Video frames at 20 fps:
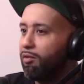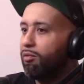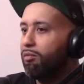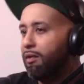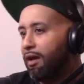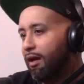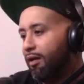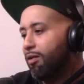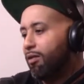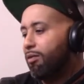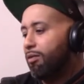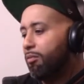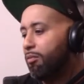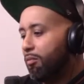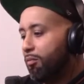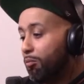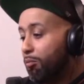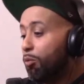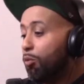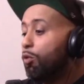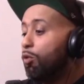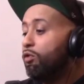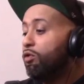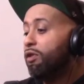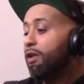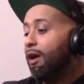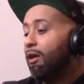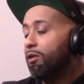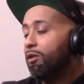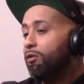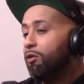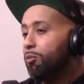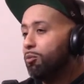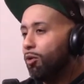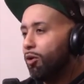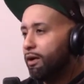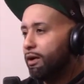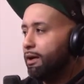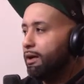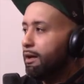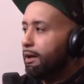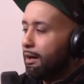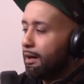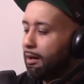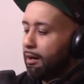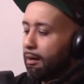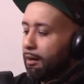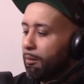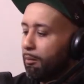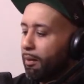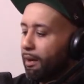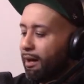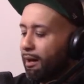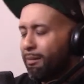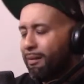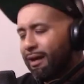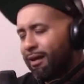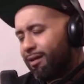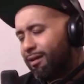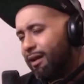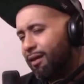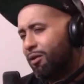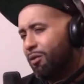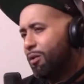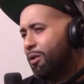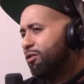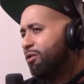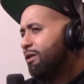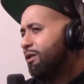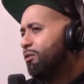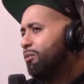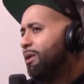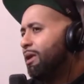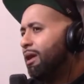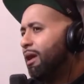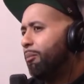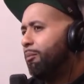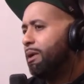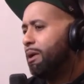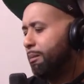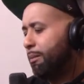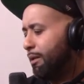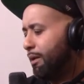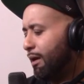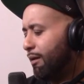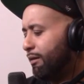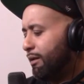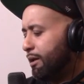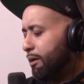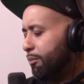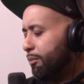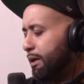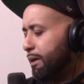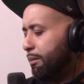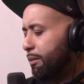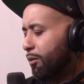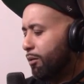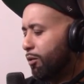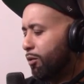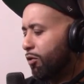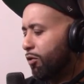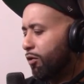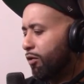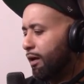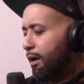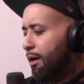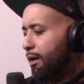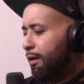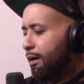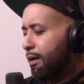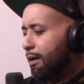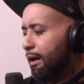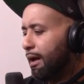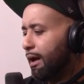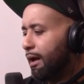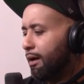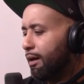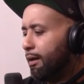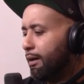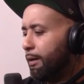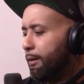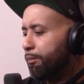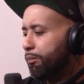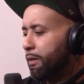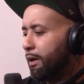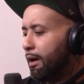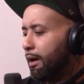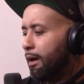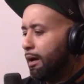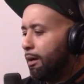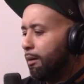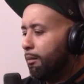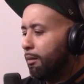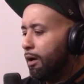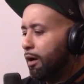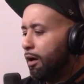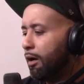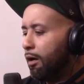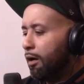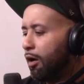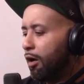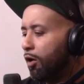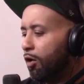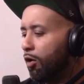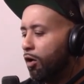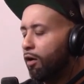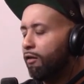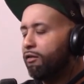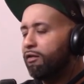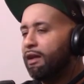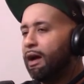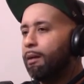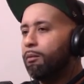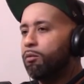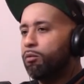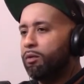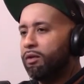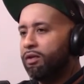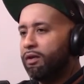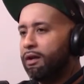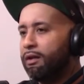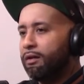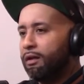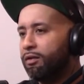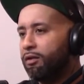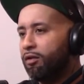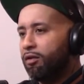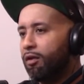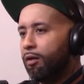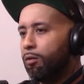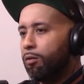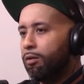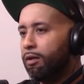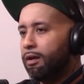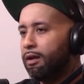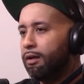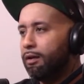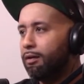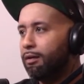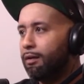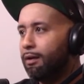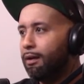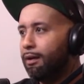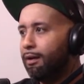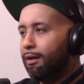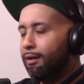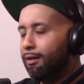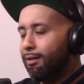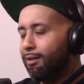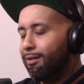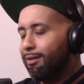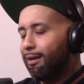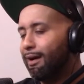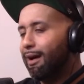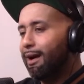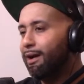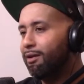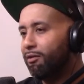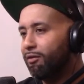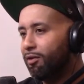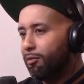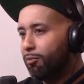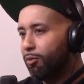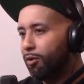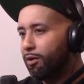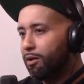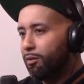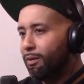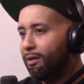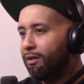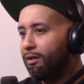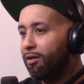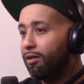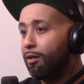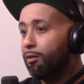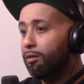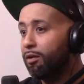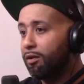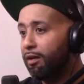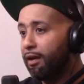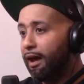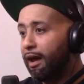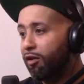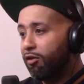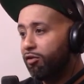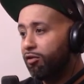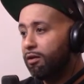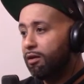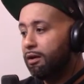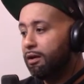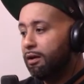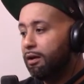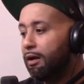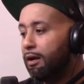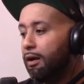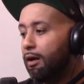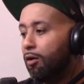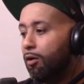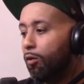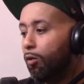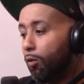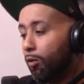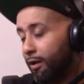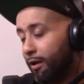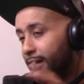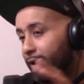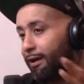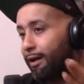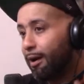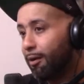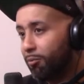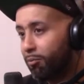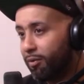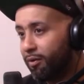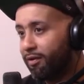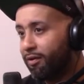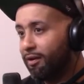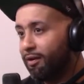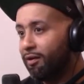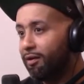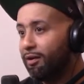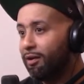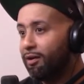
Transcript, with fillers: gets moves out of your body. Mm. But um, that's another question as well. Like people, I've heard people also say that like um, a lot of times we think that the soul is inside of the body when the soul is actually all encompassing